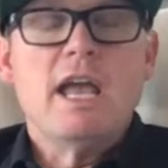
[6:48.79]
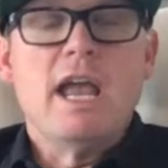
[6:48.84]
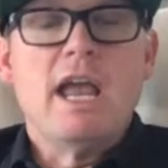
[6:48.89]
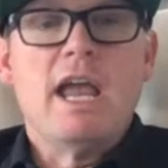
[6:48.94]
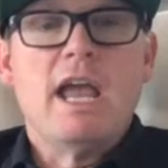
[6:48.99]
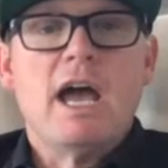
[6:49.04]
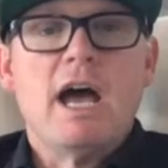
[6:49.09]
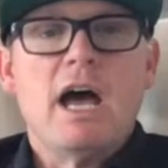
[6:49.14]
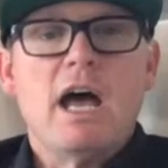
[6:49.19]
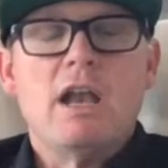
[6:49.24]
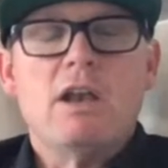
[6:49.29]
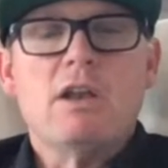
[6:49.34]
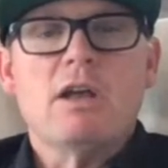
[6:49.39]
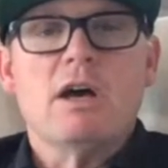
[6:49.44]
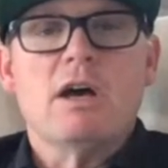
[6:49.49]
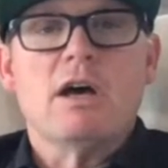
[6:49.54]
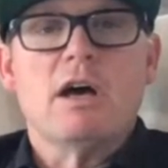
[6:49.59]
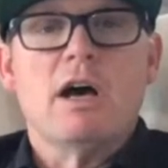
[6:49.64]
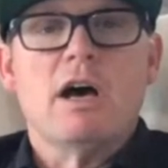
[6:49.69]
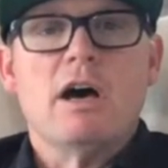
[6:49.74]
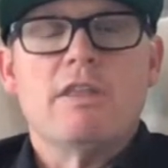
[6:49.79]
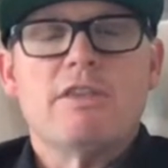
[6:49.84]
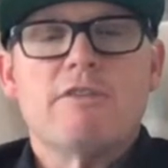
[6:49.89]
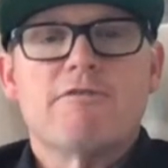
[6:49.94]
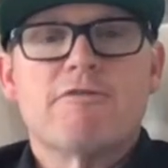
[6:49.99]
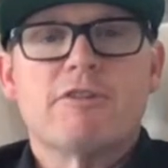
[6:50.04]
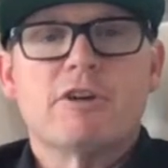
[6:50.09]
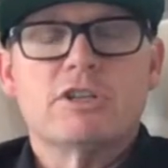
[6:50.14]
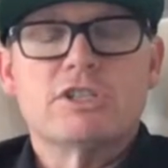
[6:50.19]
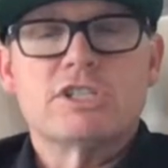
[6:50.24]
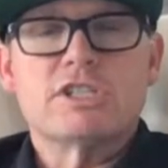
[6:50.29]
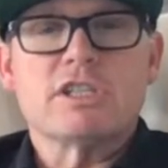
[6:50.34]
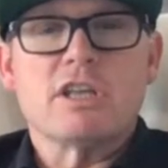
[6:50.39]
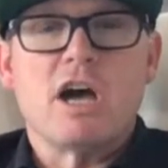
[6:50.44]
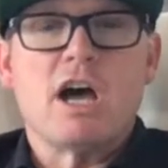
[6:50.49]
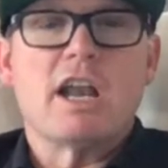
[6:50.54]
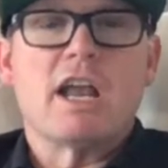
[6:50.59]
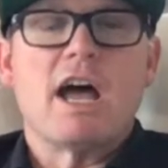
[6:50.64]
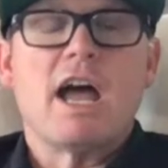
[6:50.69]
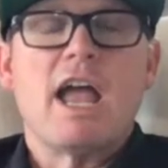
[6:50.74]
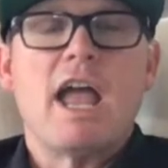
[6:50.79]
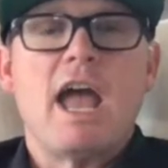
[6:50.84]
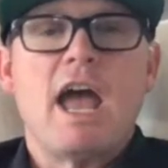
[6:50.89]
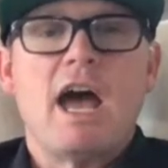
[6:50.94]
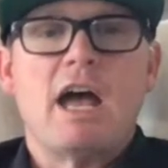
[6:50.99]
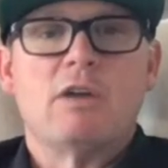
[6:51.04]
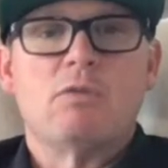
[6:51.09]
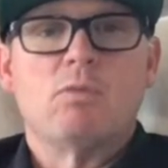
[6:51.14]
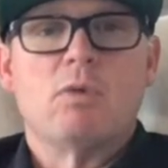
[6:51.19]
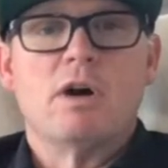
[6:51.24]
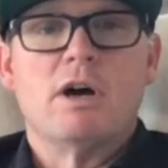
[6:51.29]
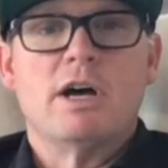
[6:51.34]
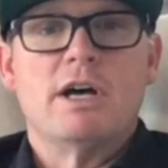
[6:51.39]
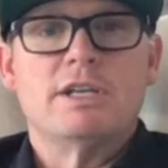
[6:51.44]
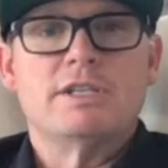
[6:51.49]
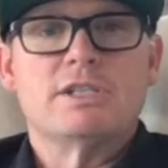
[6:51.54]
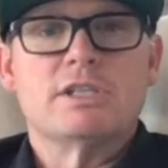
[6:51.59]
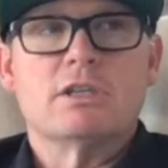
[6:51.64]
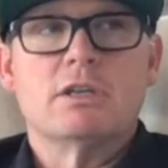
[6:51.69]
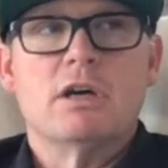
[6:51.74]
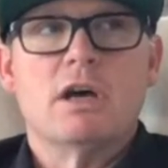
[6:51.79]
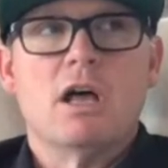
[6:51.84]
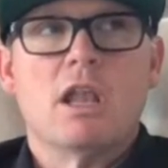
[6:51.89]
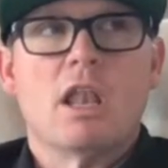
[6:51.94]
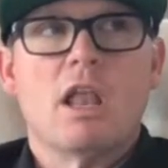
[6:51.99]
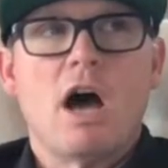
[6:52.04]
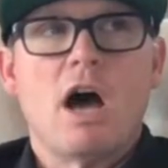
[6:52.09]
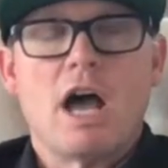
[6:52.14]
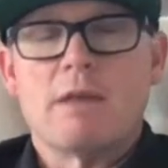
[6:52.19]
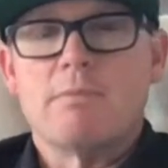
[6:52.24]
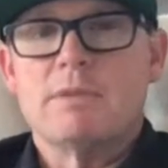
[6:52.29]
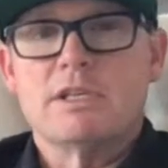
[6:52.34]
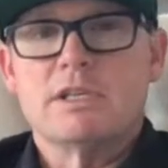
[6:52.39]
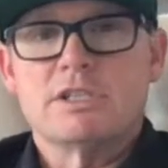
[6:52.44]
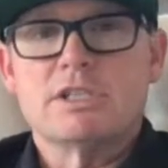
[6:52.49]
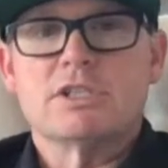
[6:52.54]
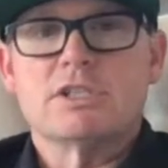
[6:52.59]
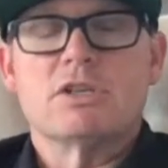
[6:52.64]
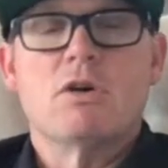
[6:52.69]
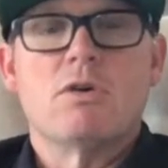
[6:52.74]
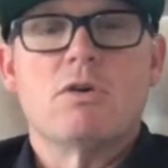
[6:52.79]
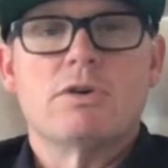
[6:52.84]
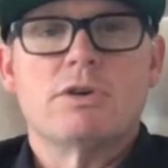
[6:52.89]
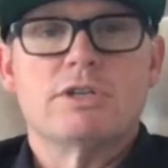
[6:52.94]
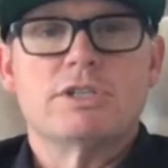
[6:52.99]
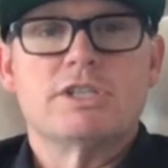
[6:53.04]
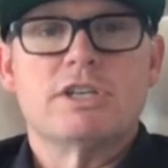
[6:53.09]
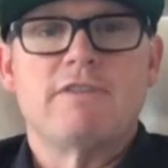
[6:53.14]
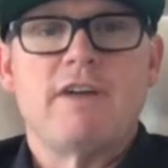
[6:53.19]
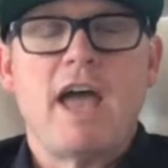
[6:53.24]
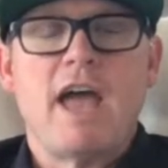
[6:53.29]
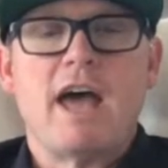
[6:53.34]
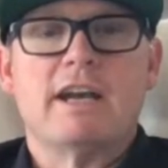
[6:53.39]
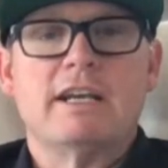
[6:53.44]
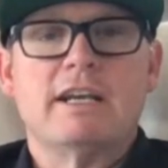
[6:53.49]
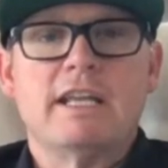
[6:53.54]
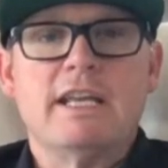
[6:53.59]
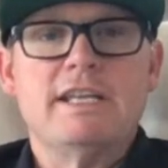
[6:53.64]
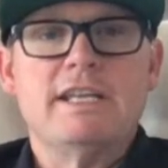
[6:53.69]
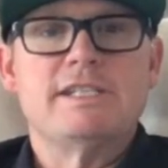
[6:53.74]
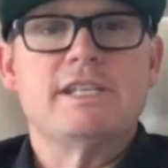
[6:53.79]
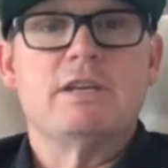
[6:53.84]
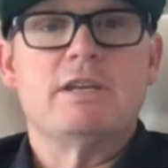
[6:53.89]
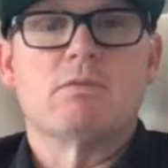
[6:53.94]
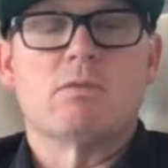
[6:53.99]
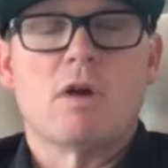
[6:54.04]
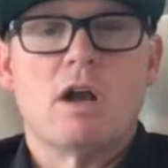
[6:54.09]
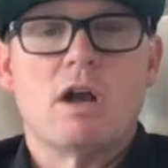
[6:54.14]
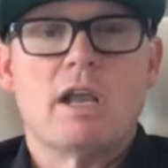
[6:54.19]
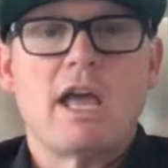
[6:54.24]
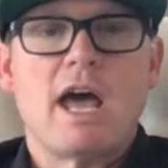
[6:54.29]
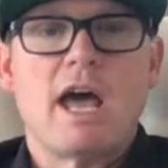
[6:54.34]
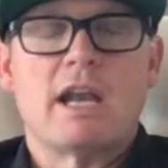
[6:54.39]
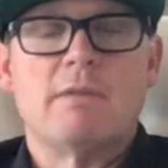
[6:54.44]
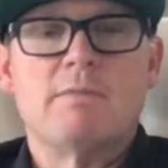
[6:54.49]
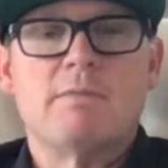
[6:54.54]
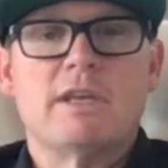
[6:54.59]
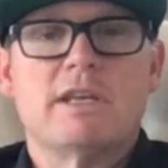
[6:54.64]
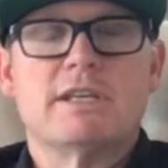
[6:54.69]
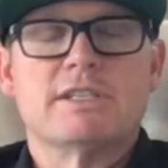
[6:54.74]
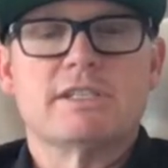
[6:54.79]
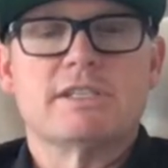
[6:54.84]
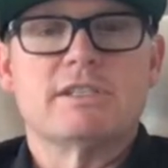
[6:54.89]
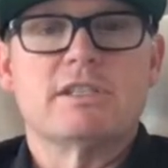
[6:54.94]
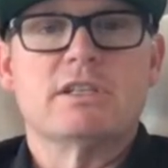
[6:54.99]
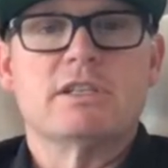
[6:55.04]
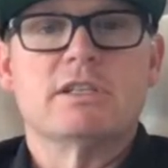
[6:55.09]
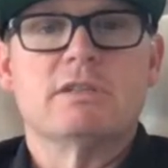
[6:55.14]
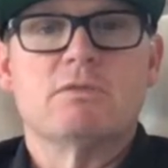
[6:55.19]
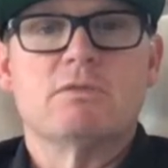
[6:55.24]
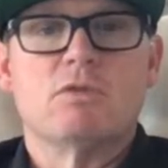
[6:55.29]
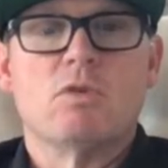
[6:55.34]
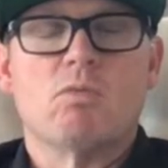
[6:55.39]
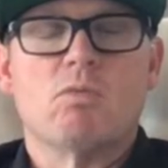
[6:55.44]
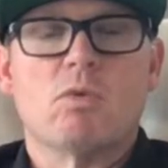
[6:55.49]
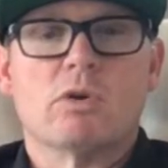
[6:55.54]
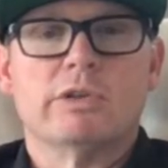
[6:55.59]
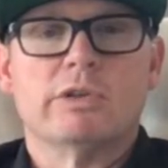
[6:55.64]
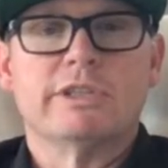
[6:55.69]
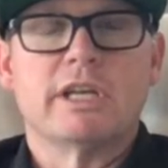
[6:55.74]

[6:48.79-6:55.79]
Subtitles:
And the first thought I had was, a lot of business owners have had an easy run at it because the world